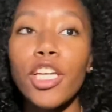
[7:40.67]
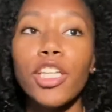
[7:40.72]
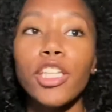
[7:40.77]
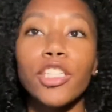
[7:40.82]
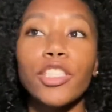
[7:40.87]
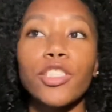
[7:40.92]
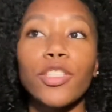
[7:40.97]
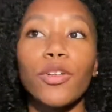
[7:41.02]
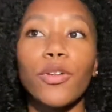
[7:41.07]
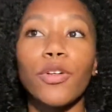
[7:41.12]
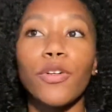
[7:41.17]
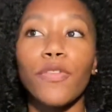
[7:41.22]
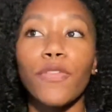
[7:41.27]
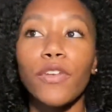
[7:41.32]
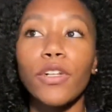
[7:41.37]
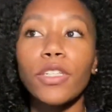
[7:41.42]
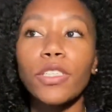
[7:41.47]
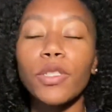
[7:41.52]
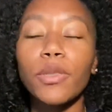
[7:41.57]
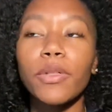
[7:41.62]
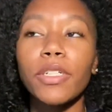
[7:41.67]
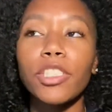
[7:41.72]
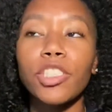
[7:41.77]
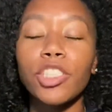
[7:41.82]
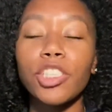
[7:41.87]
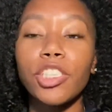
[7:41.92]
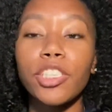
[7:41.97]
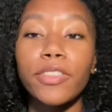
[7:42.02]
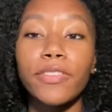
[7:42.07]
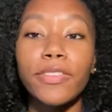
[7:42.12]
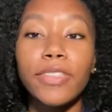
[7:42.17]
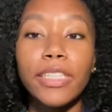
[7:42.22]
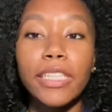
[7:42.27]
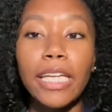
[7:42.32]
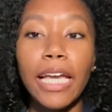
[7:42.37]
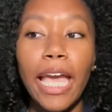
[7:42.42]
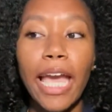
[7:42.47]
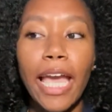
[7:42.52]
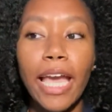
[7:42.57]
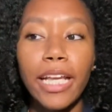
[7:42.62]
So the first question she
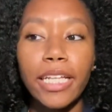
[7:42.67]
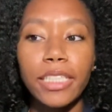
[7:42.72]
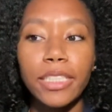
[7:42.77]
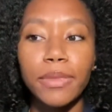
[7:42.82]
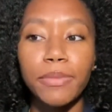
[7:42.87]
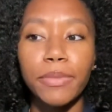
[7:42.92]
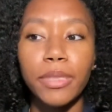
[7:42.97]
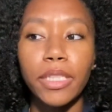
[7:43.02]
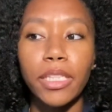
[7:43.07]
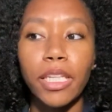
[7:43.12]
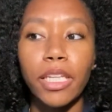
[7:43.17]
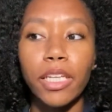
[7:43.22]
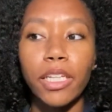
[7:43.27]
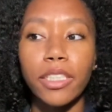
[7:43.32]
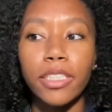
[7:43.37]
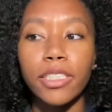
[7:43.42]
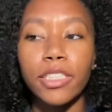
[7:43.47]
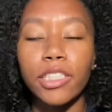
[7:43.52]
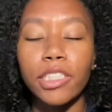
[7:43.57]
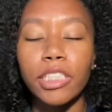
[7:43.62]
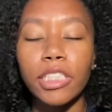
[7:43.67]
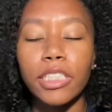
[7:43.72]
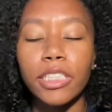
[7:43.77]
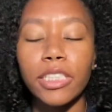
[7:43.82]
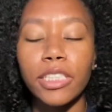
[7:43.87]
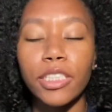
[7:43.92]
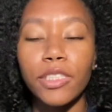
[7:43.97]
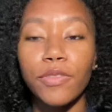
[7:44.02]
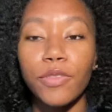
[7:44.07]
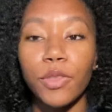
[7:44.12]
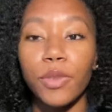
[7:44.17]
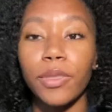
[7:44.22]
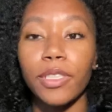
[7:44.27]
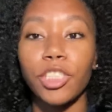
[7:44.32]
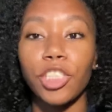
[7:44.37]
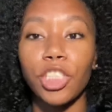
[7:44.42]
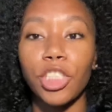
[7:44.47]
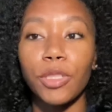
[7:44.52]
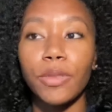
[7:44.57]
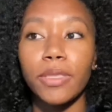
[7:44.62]
really asked me, like a serious interview
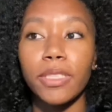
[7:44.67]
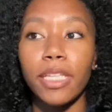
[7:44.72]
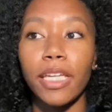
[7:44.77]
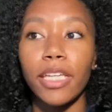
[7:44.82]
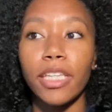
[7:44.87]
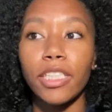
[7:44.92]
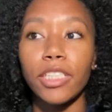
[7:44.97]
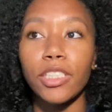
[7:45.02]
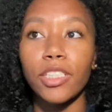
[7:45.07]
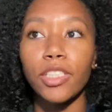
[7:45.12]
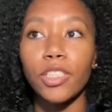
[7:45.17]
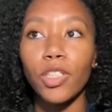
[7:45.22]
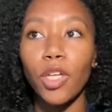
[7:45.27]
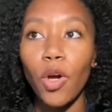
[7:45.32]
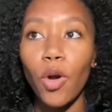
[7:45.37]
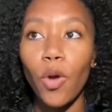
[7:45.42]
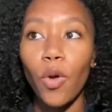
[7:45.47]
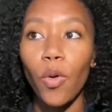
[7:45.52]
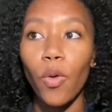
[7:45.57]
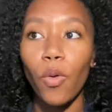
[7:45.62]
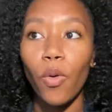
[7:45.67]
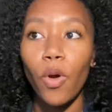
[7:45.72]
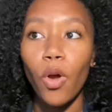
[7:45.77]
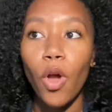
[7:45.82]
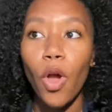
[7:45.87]
question, she was like, so